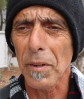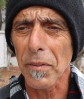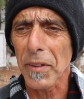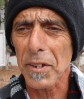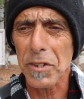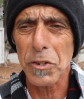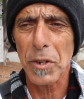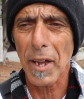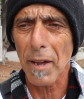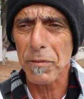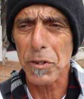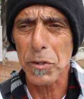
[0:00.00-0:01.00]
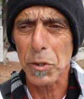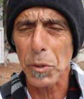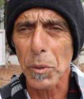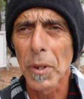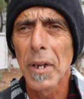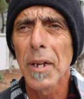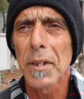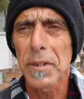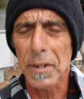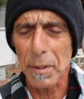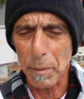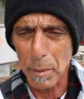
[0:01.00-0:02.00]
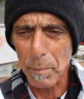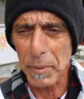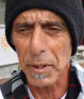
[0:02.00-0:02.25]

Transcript: the things that you have to do to